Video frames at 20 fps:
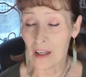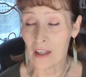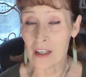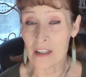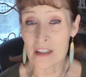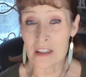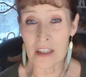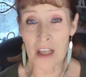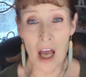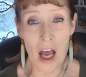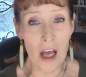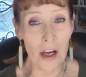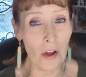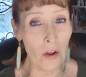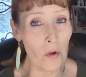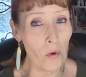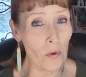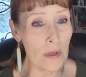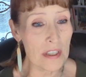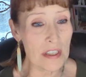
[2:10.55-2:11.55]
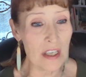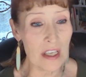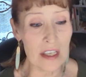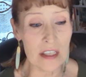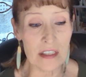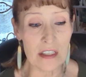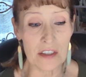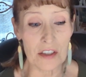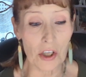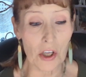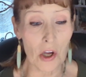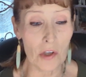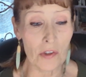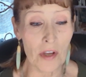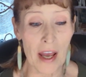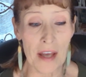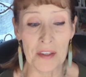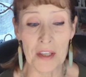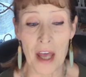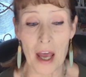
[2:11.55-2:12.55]
And it's not always easy to go
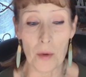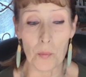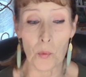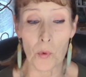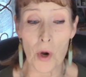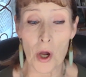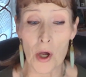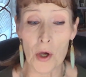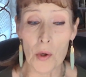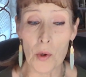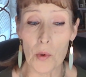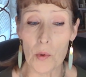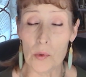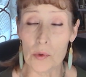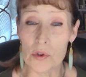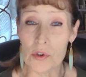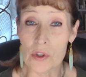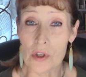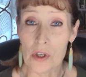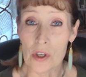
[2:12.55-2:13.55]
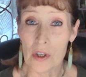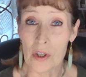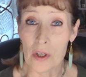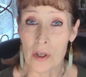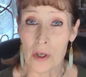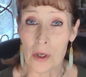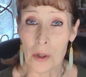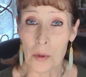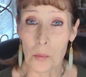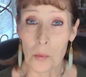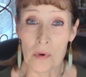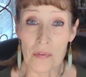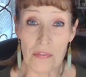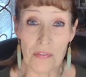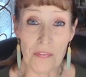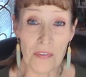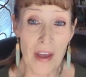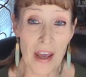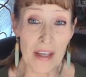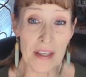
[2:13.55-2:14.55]
down that road where
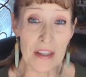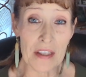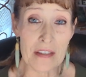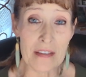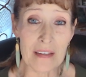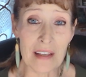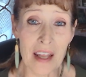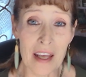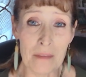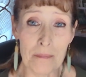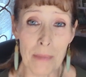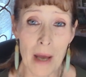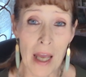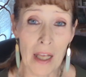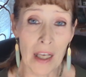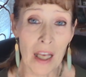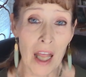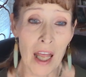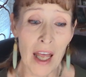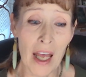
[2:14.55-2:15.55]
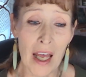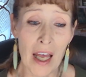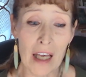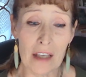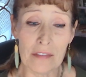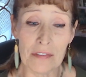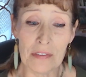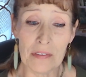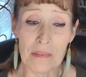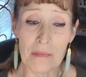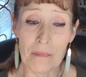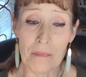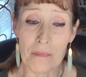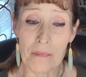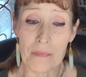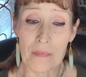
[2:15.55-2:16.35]
faith is led by love.